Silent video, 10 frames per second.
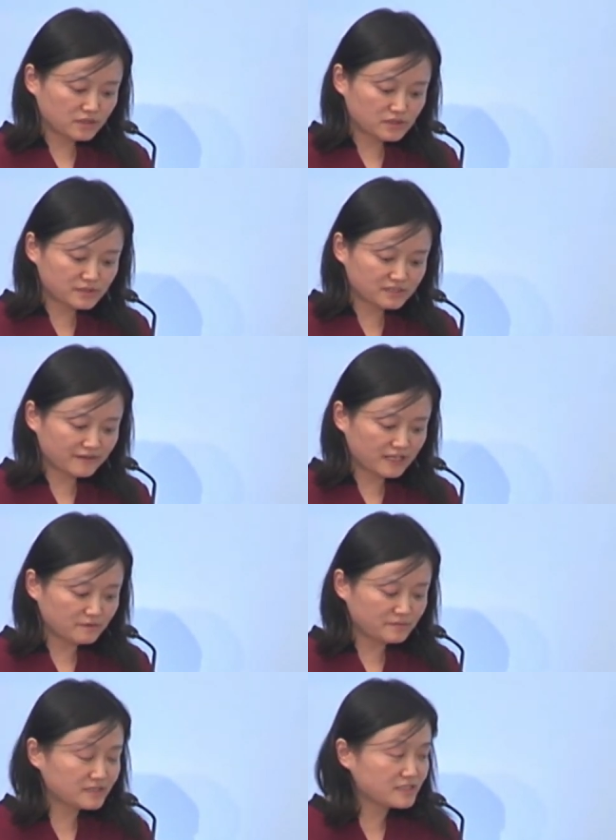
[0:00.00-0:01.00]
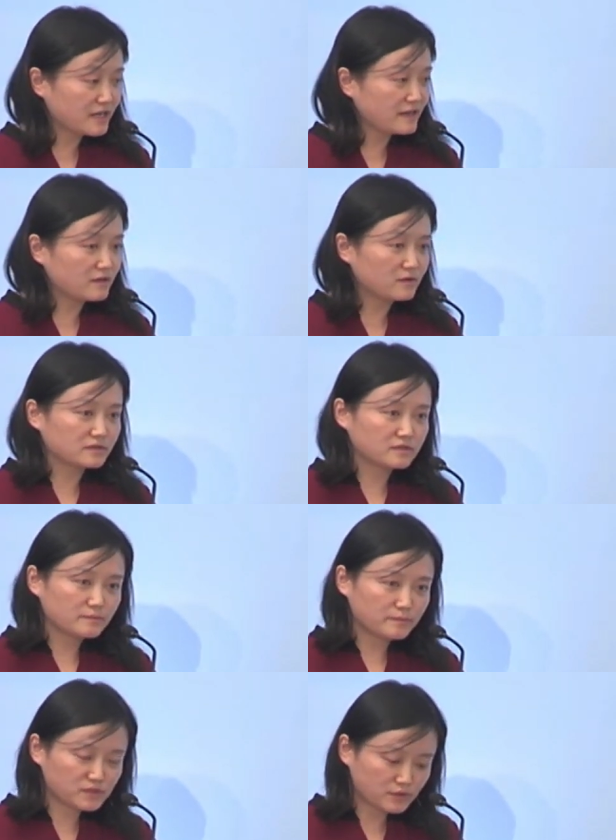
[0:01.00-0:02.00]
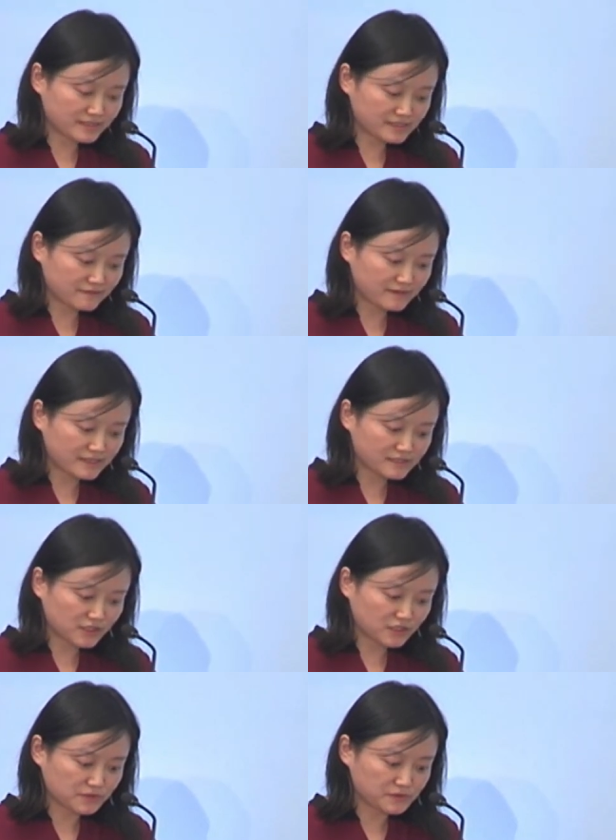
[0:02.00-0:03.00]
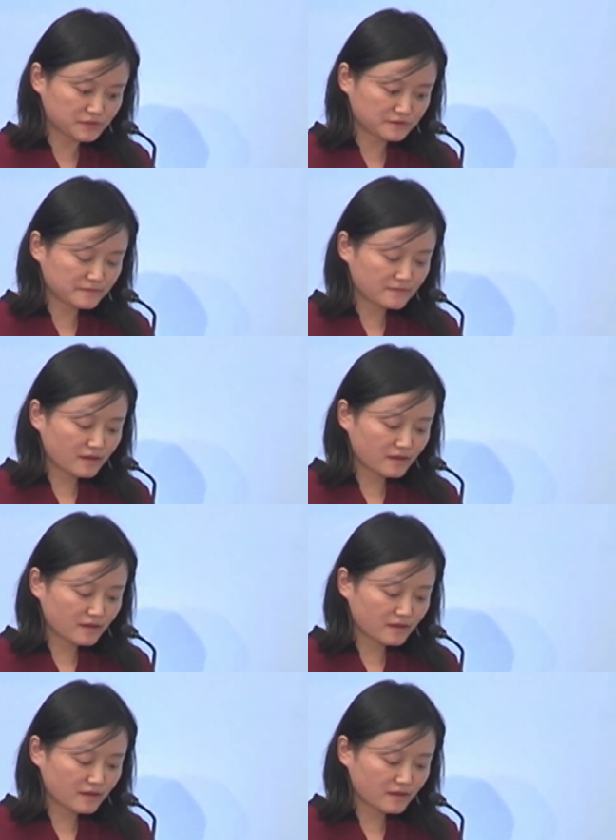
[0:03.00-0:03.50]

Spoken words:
to develop dialogue between civilizations.